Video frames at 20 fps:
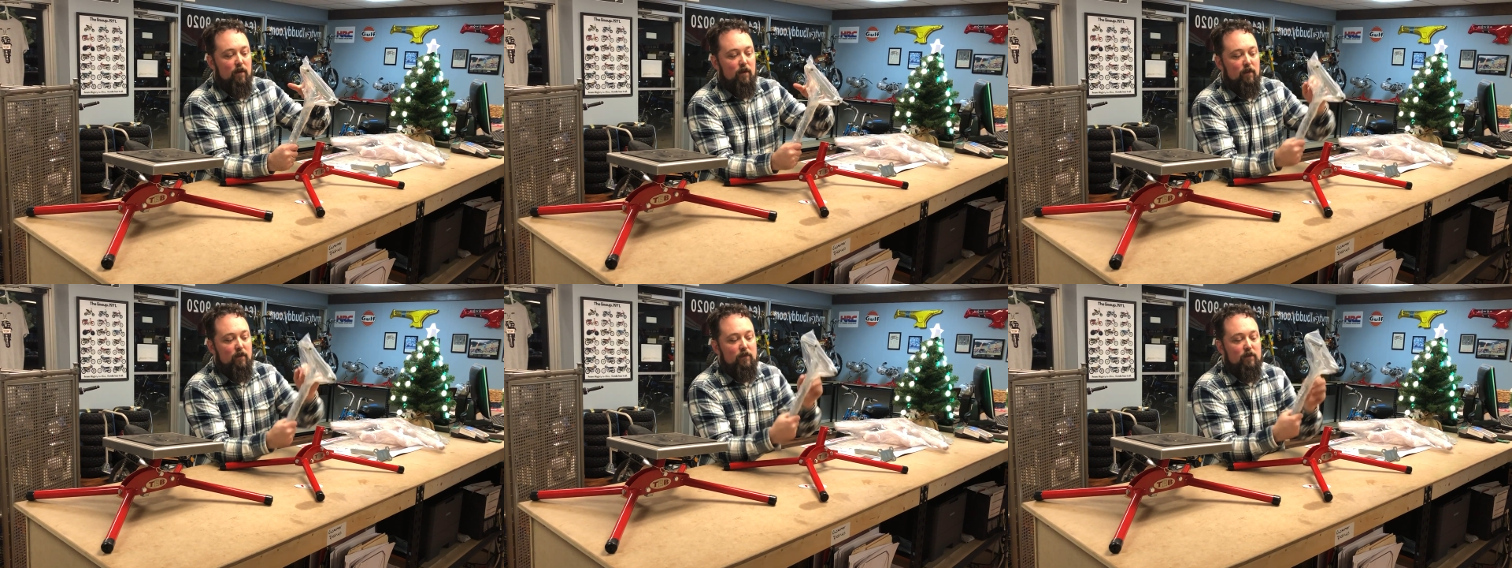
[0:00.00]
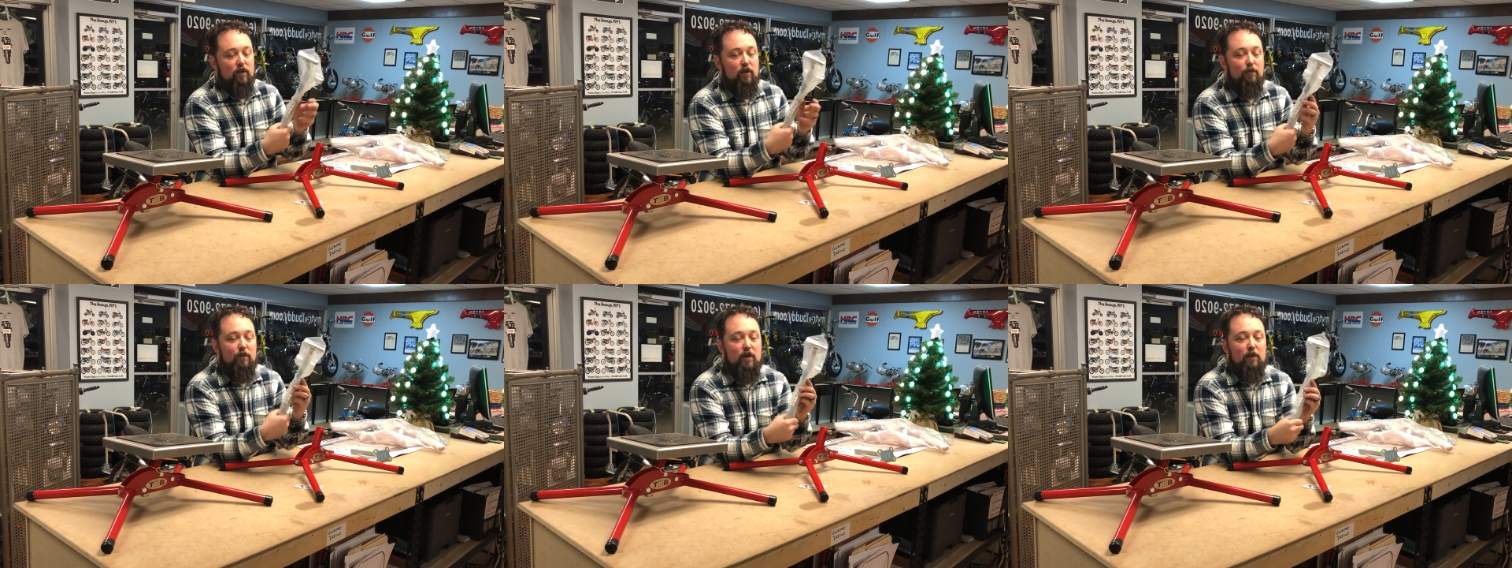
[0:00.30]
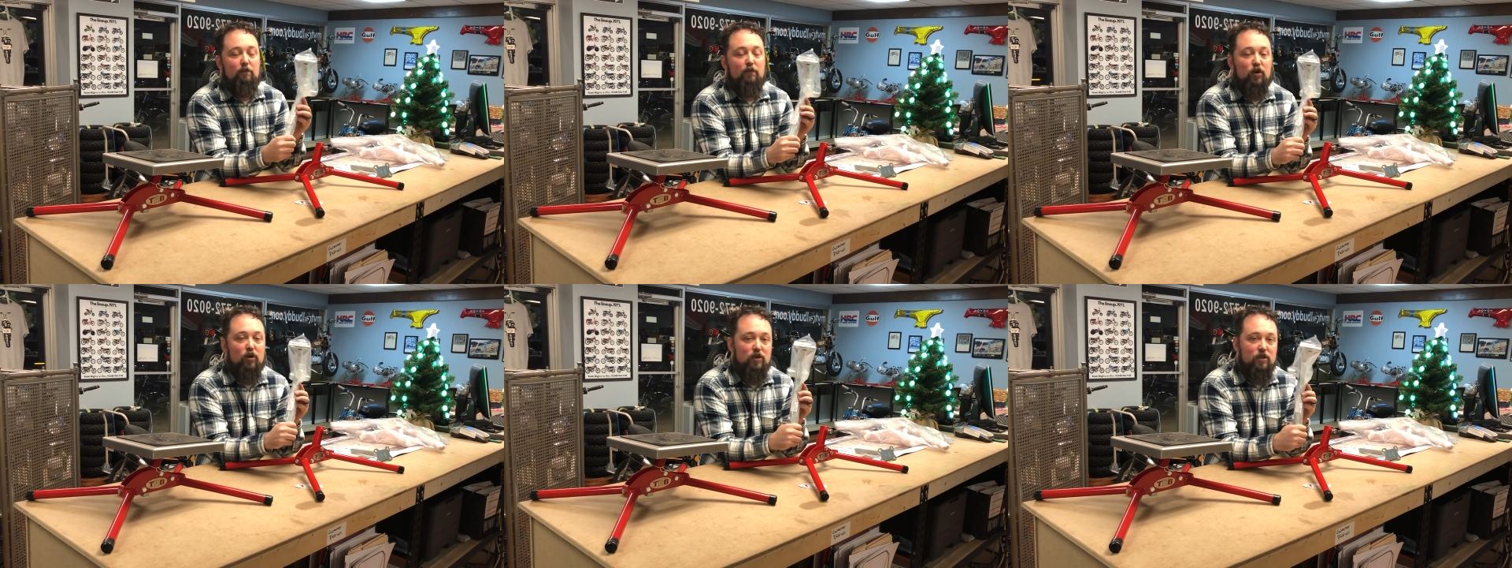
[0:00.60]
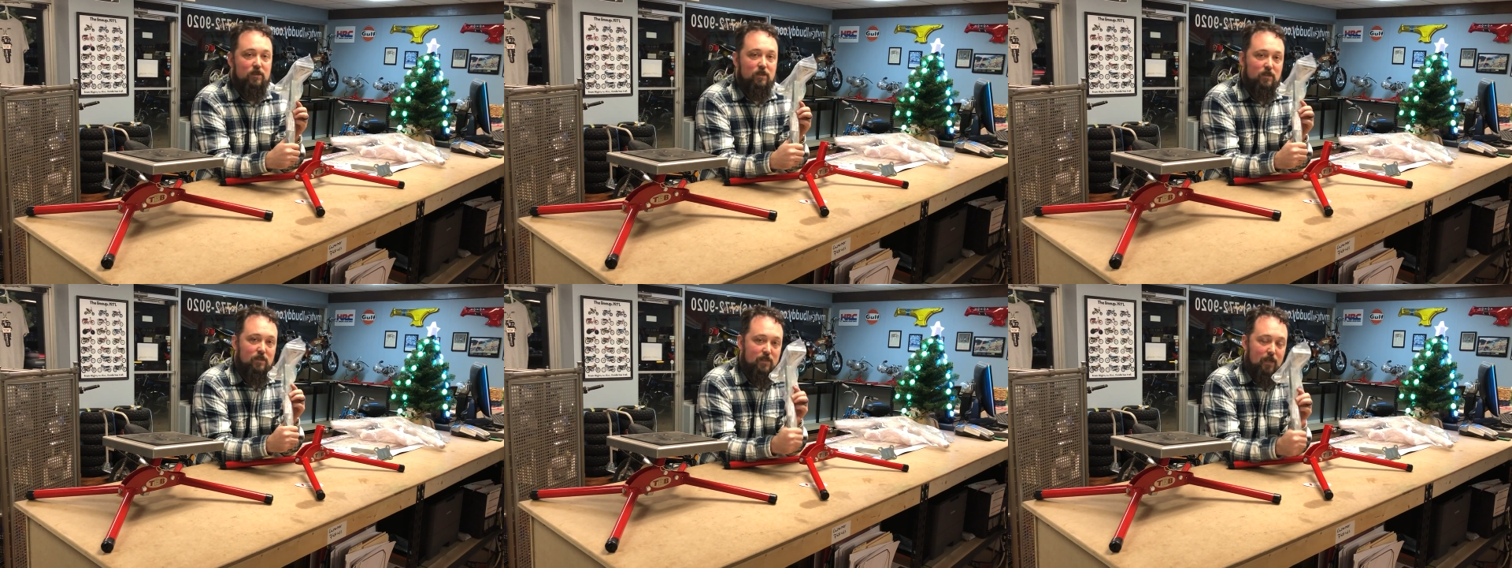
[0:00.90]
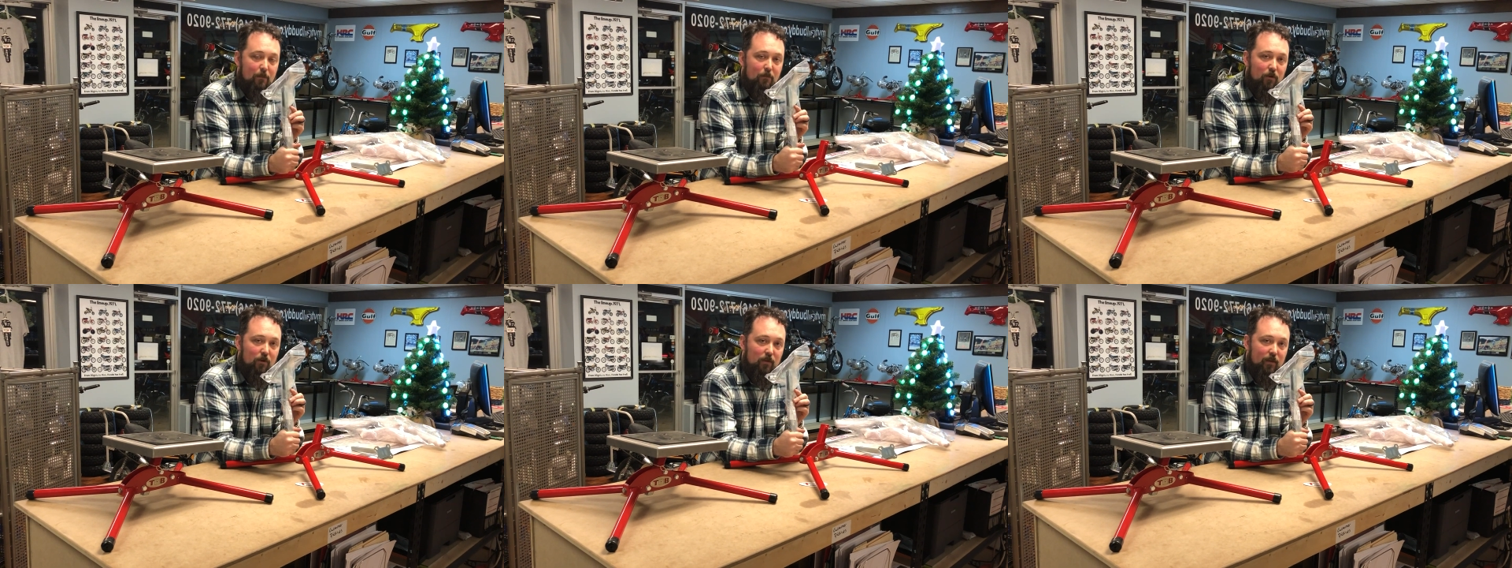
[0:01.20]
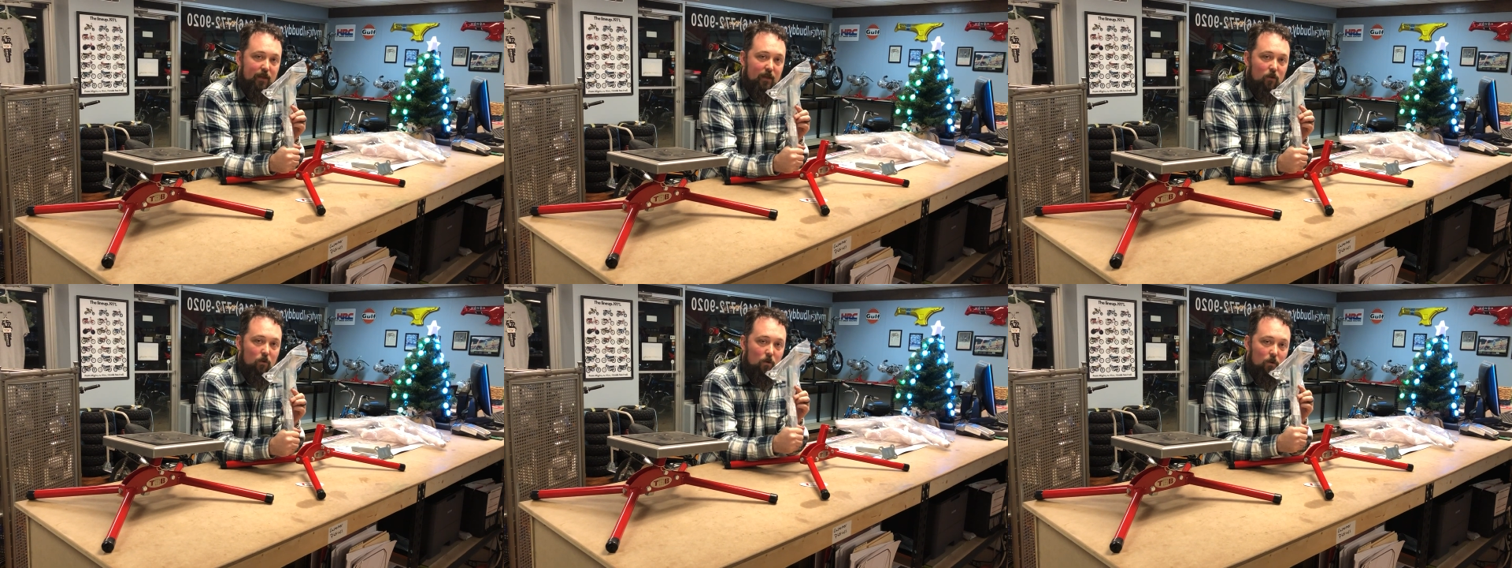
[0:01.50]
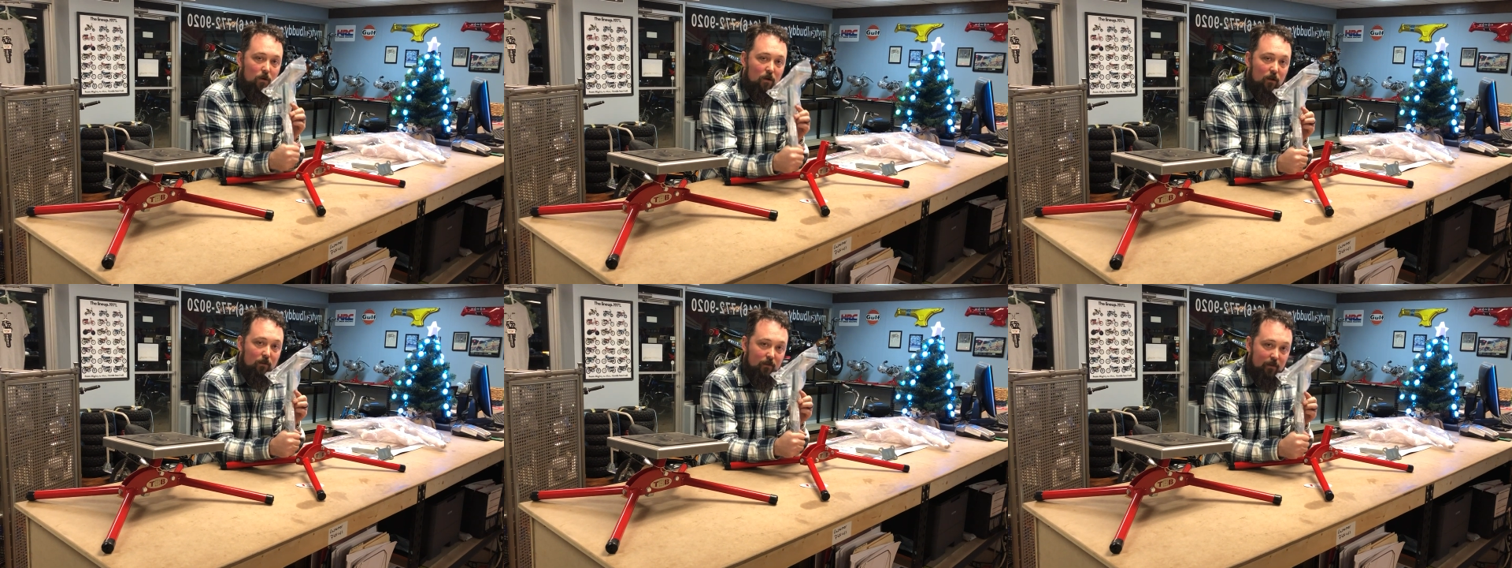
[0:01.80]
This can be purchased separately
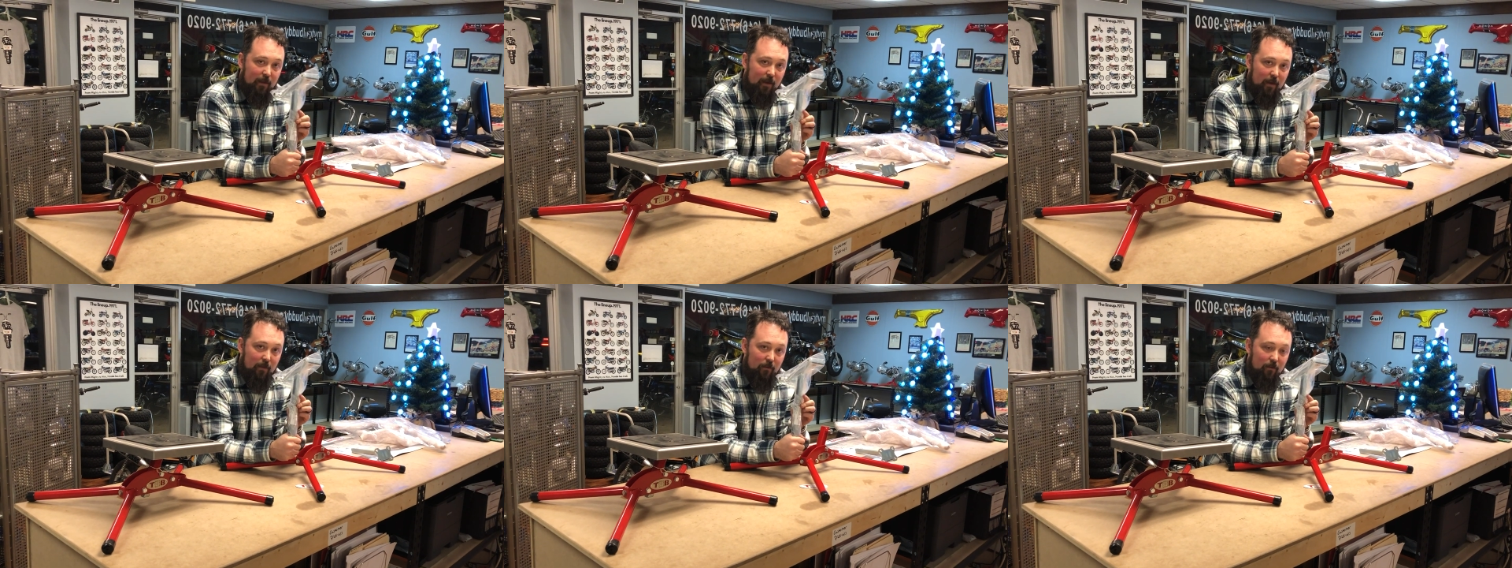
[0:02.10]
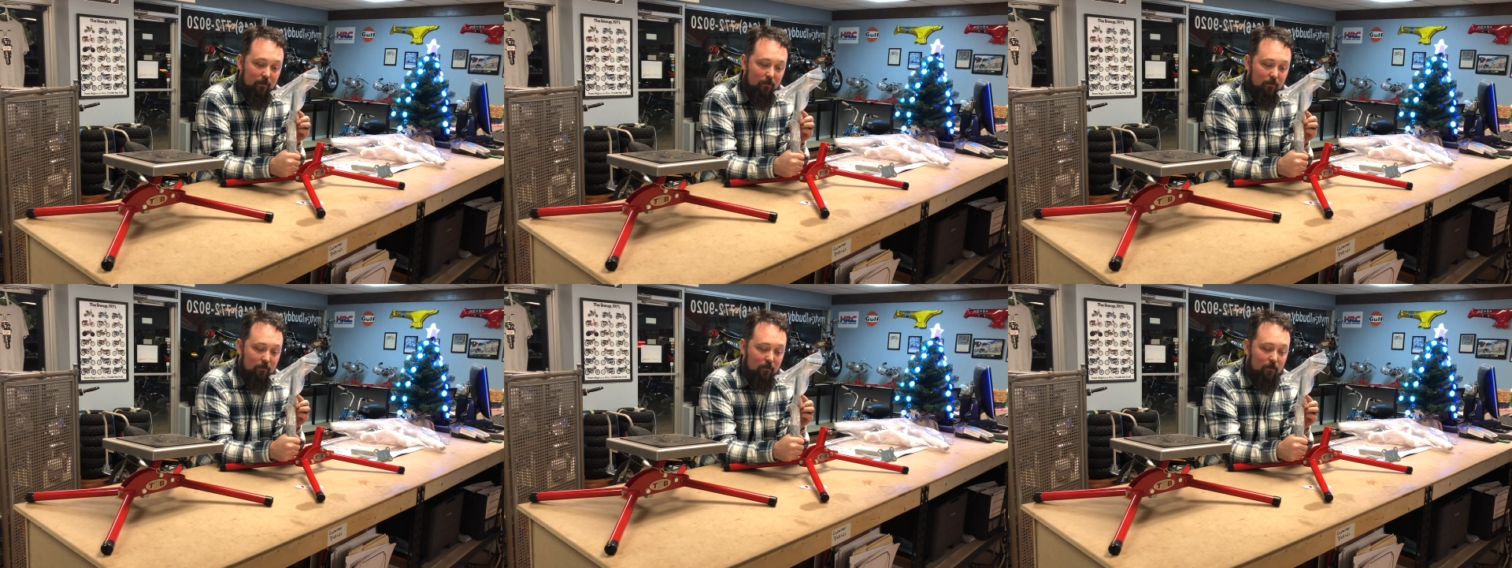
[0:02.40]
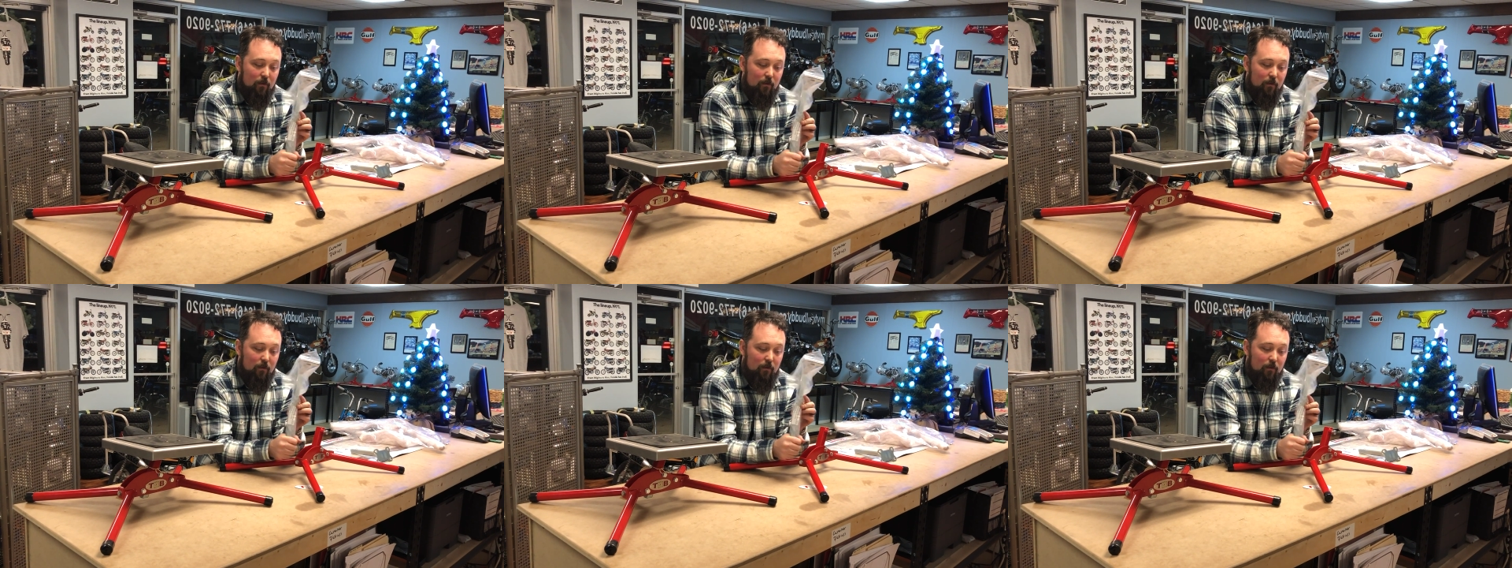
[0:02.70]
or all together.